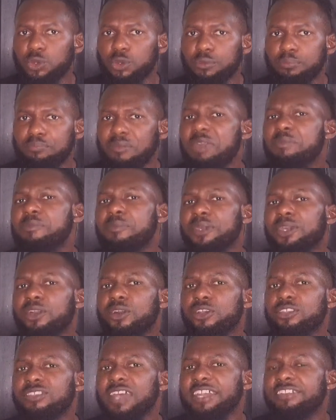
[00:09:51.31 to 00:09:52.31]
maybe
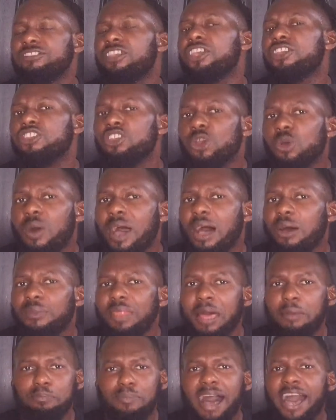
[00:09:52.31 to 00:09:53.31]
because I take you
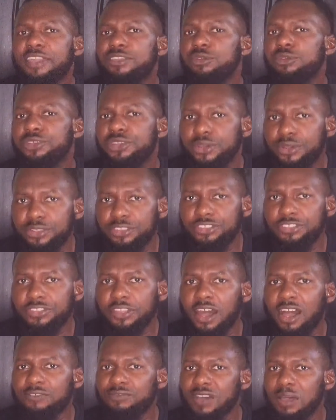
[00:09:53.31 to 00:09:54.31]
out, I buy you good
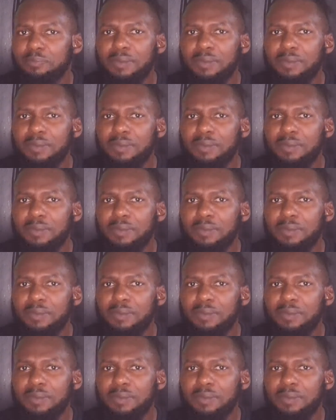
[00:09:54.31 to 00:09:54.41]
stuff,